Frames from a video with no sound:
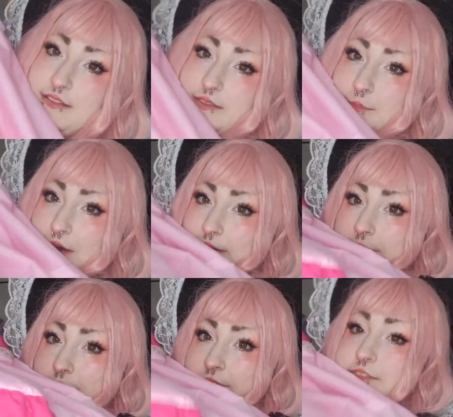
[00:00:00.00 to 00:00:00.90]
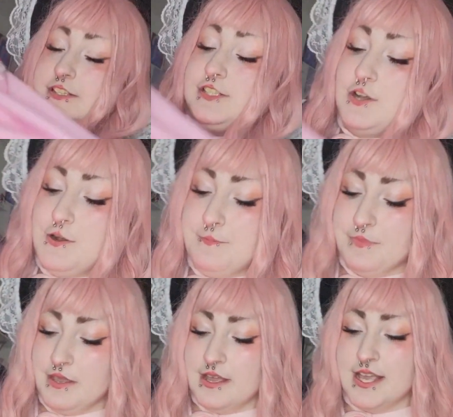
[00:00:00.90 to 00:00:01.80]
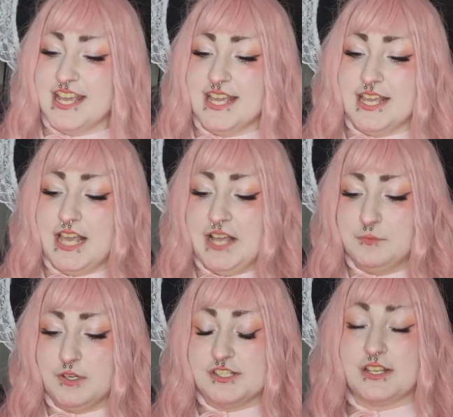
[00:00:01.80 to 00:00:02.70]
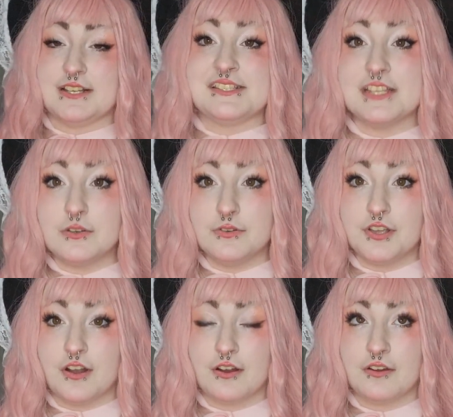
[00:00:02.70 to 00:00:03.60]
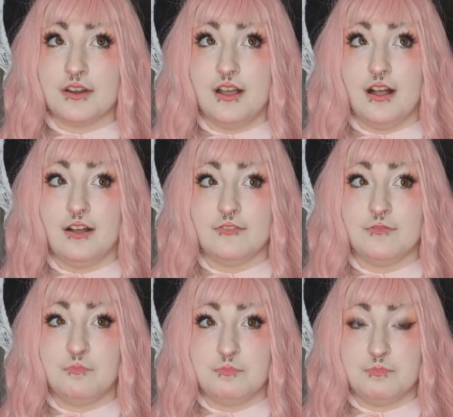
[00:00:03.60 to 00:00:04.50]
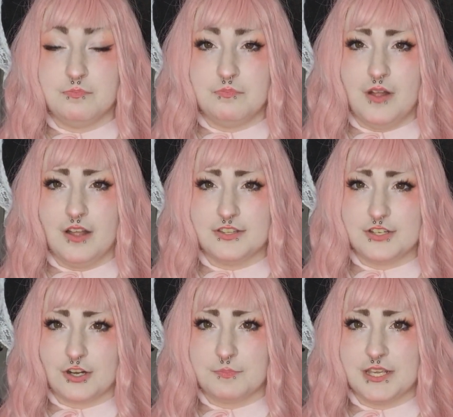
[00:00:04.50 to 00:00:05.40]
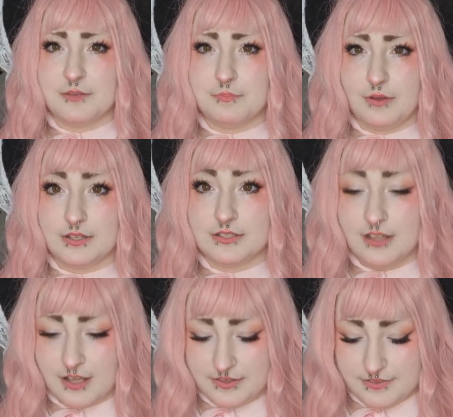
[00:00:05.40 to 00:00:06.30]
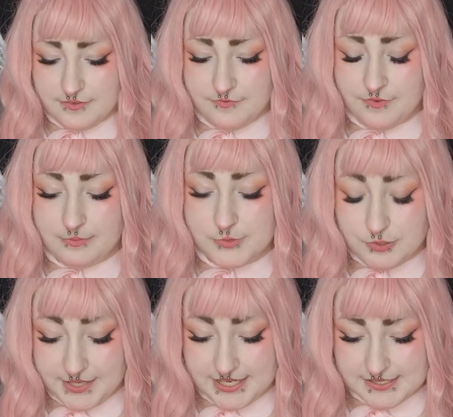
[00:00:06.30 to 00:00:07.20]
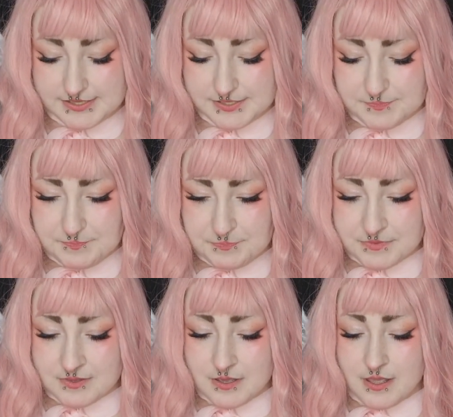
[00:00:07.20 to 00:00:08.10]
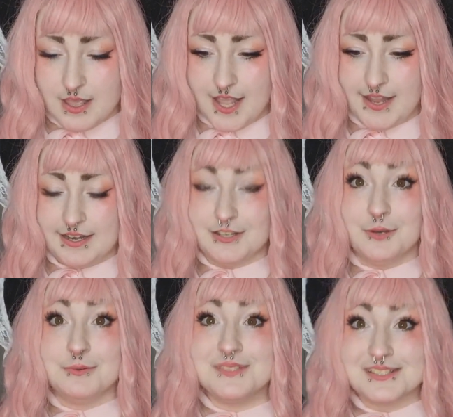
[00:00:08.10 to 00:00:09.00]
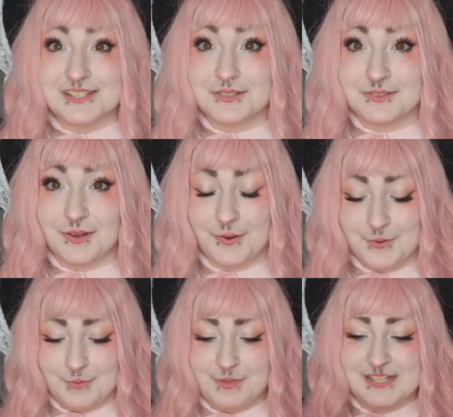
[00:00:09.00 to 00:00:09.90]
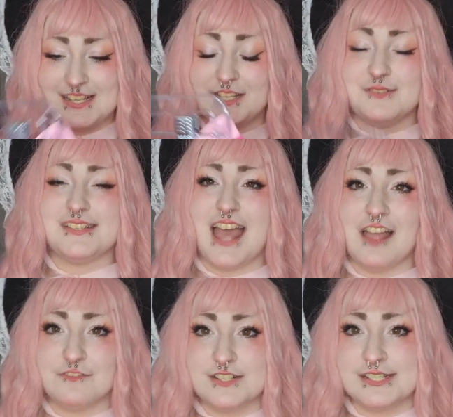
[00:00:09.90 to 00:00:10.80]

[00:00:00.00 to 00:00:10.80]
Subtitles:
the bottom of the skirt was a single yard of the dark pink broadcloth from Joann's. And I know it was a single yard because I used every